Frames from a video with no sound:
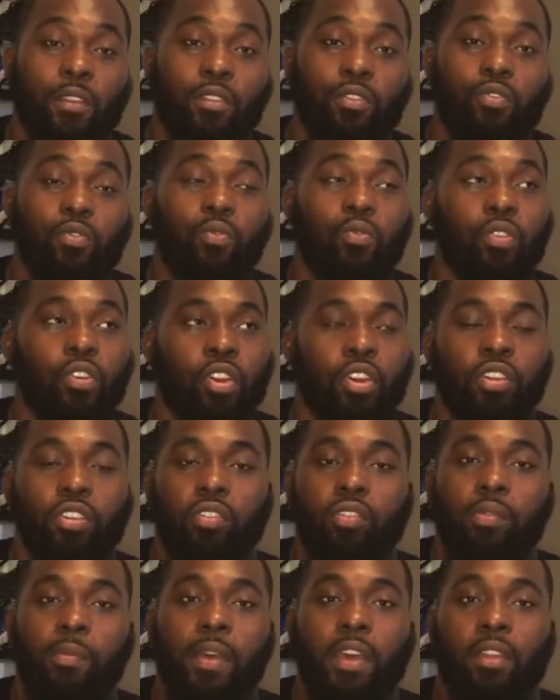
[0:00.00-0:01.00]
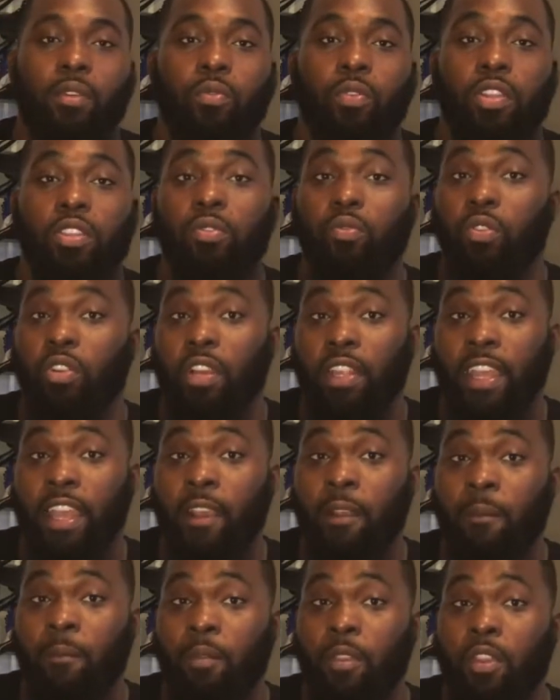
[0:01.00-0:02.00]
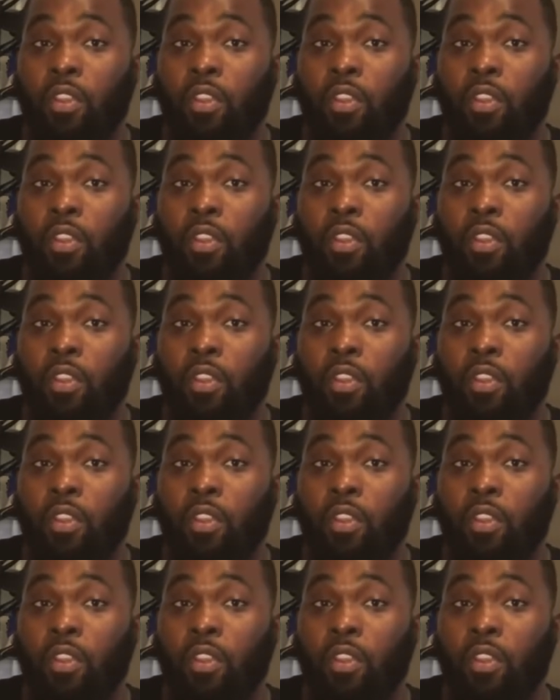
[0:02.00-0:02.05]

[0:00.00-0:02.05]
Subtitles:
you work, or no matter where you work out,